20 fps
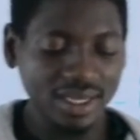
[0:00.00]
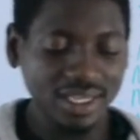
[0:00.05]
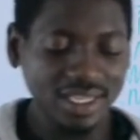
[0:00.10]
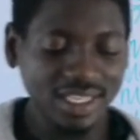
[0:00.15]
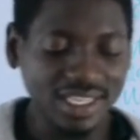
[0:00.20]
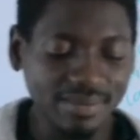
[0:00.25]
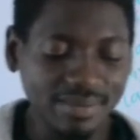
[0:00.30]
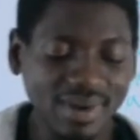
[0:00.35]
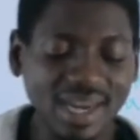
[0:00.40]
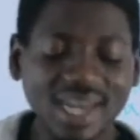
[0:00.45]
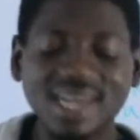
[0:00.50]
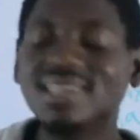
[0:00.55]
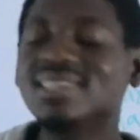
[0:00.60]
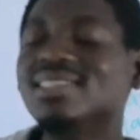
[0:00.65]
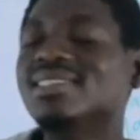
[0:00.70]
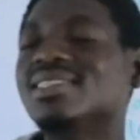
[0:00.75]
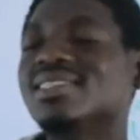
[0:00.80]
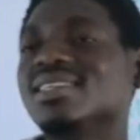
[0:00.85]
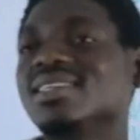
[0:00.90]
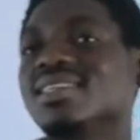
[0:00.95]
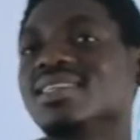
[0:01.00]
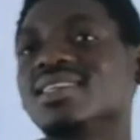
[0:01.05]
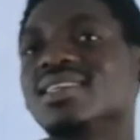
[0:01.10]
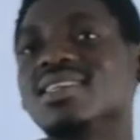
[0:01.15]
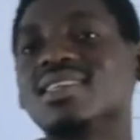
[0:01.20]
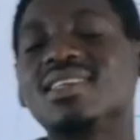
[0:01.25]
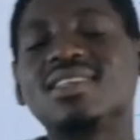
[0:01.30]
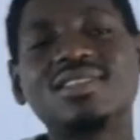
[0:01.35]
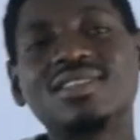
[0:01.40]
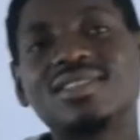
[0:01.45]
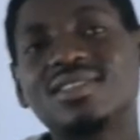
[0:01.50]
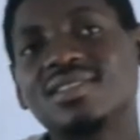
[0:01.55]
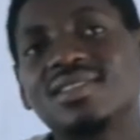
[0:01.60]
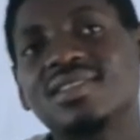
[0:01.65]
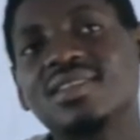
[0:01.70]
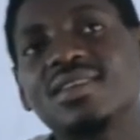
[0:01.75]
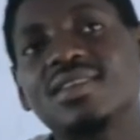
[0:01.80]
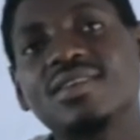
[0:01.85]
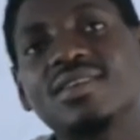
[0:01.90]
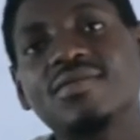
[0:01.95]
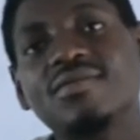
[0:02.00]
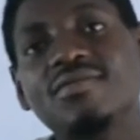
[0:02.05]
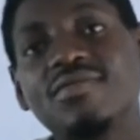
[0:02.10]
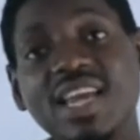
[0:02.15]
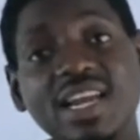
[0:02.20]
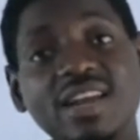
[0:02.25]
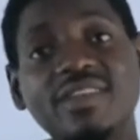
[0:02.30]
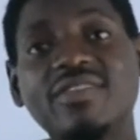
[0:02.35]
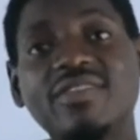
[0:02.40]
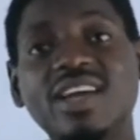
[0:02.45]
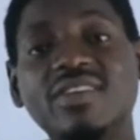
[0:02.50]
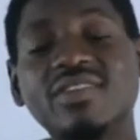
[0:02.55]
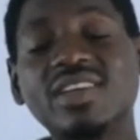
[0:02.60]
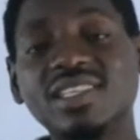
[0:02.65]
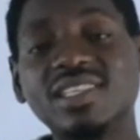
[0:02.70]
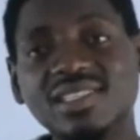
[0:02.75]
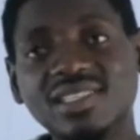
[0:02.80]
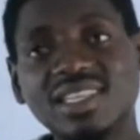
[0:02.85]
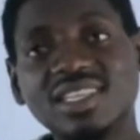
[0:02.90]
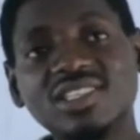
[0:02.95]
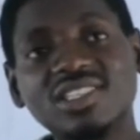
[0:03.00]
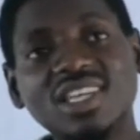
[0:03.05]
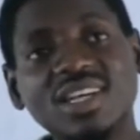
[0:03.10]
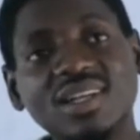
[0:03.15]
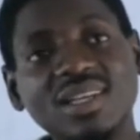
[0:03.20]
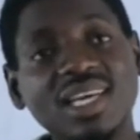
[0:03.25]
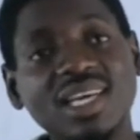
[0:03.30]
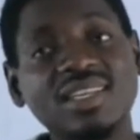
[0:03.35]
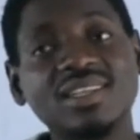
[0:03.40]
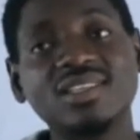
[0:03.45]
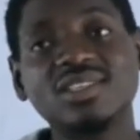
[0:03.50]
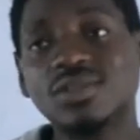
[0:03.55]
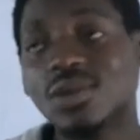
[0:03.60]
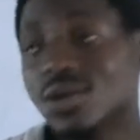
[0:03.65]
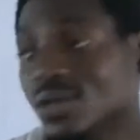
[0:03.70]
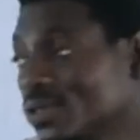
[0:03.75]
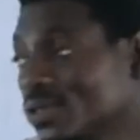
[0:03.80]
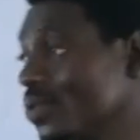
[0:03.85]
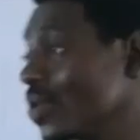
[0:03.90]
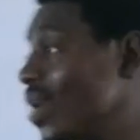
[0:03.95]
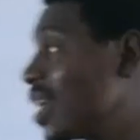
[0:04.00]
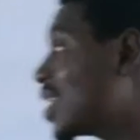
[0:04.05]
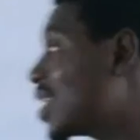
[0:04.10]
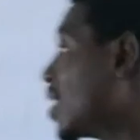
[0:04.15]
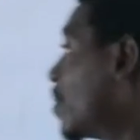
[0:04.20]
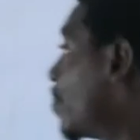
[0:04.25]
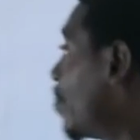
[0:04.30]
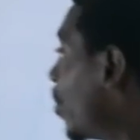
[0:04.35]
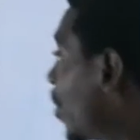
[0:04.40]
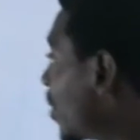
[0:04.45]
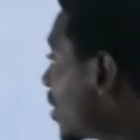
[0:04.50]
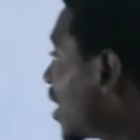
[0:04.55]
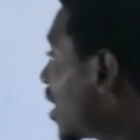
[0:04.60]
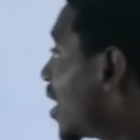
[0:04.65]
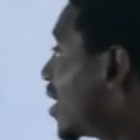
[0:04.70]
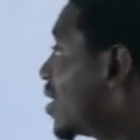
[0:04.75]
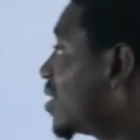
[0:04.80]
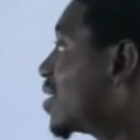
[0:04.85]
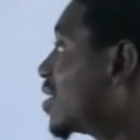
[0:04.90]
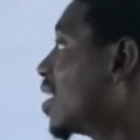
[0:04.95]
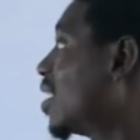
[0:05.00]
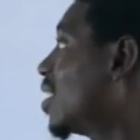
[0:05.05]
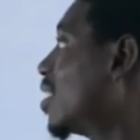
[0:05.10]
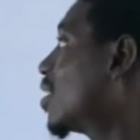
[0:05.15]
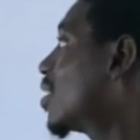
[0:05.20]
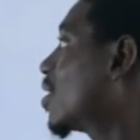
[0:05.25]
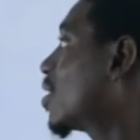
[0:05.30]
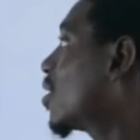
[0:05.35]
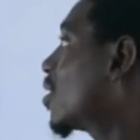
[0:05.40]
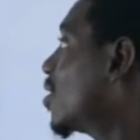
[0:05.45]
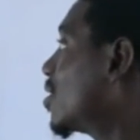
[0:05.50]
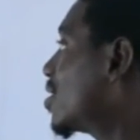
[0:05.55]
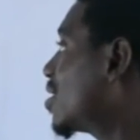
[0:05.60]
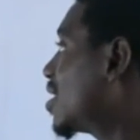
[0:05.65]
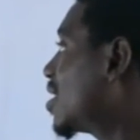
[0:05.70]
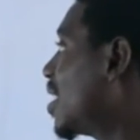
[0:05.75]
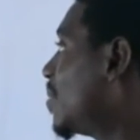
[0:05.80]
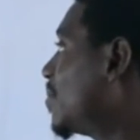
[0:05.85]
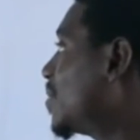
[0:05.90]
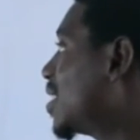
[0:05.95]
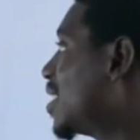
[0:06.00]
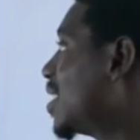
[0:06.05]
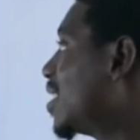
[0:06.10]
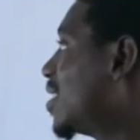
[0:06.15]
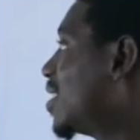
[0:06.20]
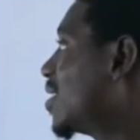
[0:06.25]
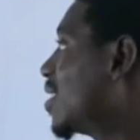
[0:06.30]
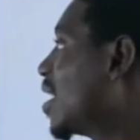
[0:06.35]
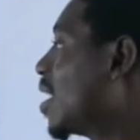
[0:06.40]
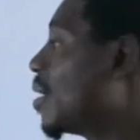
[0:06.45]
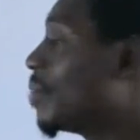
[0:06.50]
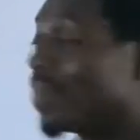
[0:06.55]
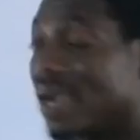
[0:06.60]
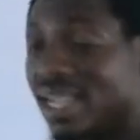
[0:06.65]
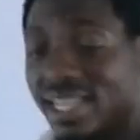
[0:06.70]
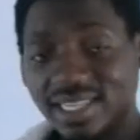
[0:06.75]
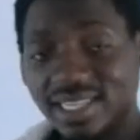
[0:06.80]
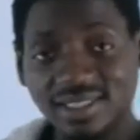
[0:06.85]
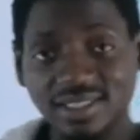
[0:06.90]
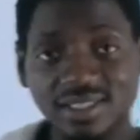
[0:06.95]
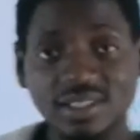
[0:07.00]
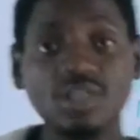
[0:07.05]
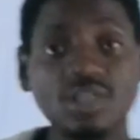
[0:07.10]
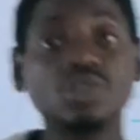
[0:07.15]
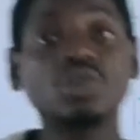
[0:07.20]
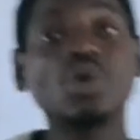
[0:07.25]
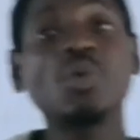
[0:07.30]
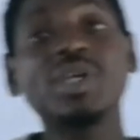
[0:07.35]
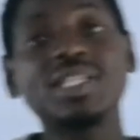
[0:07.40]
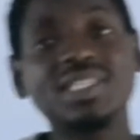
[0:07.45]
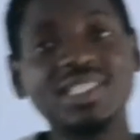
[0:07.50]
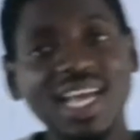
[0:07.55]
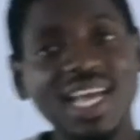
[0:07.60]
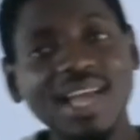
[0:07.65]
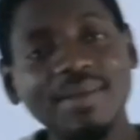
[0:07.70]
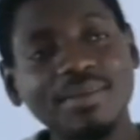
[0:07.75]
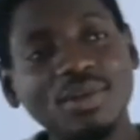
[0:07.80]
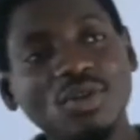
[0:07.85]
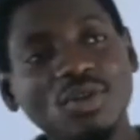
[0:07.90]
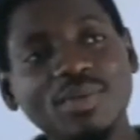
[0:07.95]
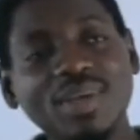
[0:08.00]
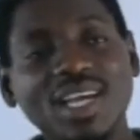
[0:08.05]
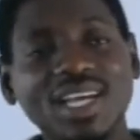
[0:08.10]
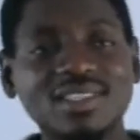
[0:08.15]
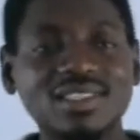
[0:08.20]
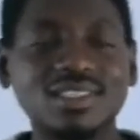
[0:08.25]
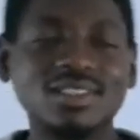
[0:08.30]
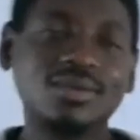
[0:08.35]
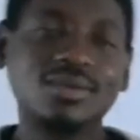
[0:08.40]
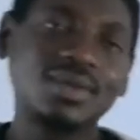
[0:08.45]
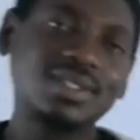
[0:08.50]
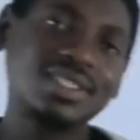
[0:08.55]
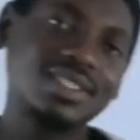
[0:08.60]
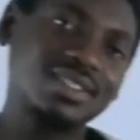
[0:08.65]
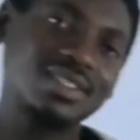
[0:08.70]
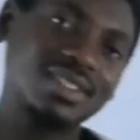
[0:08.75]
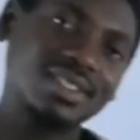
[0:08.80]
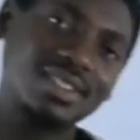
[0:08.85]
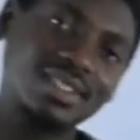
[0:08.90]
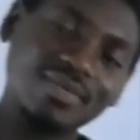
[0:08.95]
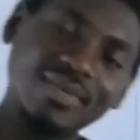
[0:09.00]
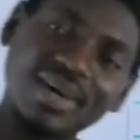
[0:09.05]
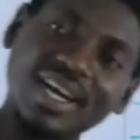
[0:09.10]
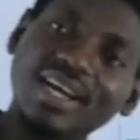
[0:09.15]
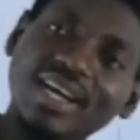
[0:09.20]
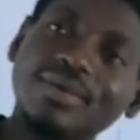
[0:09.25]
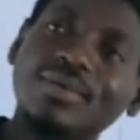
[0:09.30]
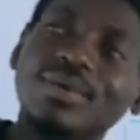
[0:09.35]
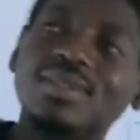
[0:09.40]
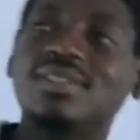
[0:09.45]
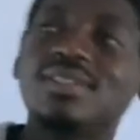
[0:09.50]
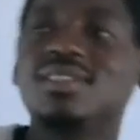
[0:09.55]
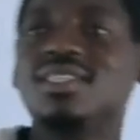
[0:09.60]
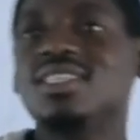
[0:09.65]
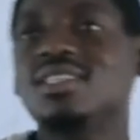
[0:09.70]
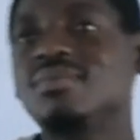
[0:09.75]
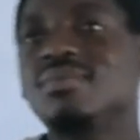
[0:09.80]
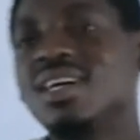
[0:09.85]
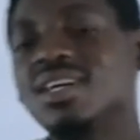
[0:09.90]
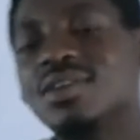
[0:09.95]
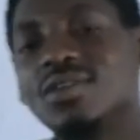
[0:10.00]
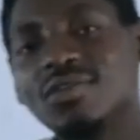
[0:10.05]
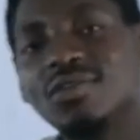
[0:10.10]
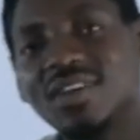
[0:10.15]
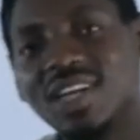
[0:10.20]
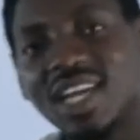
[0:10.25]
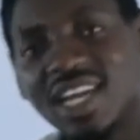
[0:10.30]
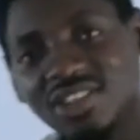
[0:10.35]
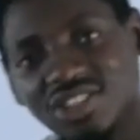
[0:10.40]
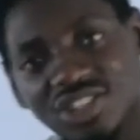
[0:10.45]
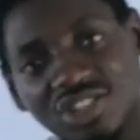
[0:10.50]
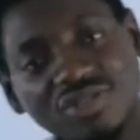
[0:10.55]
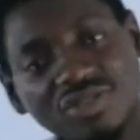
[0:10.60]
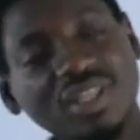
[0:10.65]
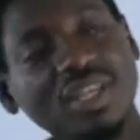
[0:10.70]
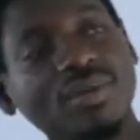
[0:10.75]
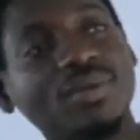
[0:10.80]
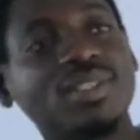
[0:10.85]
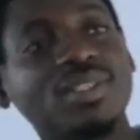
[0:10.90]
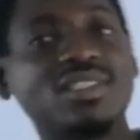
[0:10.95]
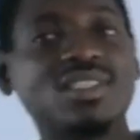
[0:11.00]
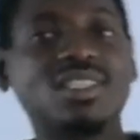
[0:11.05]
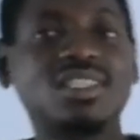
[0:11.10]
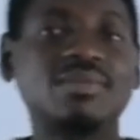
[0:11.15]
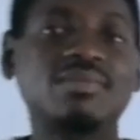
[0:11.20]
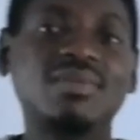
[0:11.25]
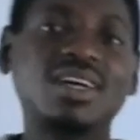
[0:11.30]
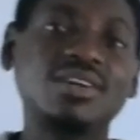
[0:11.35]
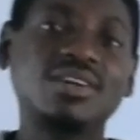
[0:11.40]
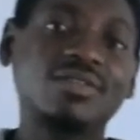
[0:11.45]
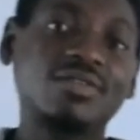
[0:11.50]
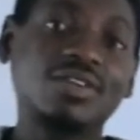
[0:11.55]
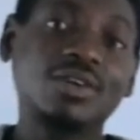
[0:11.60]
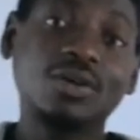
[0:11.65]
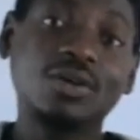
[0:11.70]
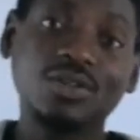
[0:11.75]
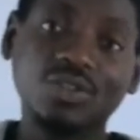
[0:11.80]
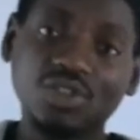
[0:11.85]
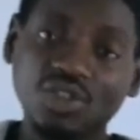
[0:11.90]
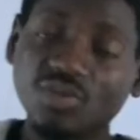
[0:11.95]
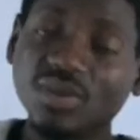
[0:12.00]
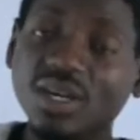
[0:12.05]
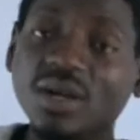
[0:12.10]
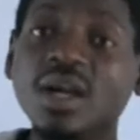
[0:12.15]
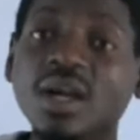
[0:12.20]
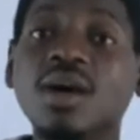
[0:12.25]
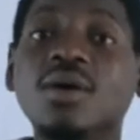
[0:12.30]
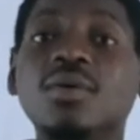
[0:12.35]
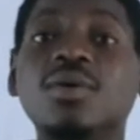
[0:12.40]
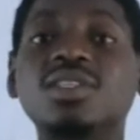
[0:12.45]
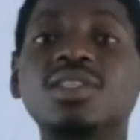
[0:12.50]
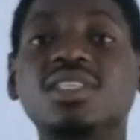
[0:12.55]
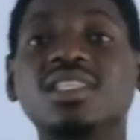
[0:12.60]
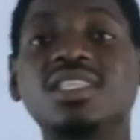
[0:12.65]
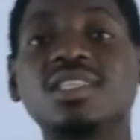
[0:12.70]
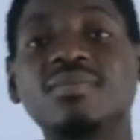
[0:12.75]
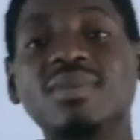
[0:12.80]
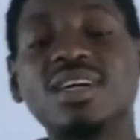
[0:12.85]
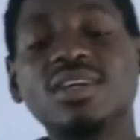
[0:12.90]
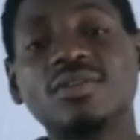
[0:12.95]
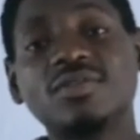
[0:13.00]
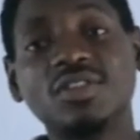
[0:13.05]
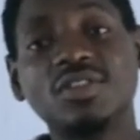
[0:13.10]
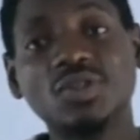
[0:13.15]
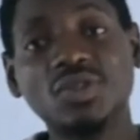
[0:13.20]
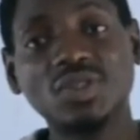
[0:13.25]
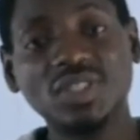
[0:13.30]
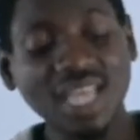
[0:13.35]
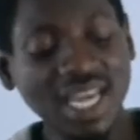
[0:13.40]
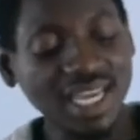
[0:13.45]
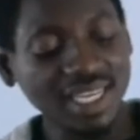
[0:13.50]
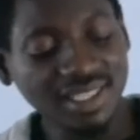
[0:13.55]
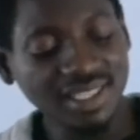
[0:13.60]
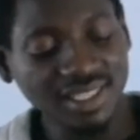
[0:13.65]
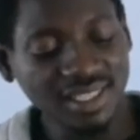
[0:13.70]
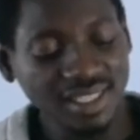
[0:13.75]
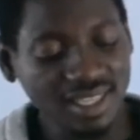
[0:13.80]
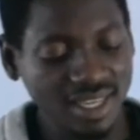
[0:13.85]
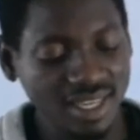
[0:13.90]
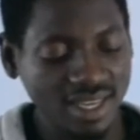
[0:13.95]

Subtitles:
Demand is very essential, and it's also an important concept in marketing. So with time, they will be asking you, what is the demand? What is the demand of Nigeria? What is the demand of the consumer? What's the demand of the society?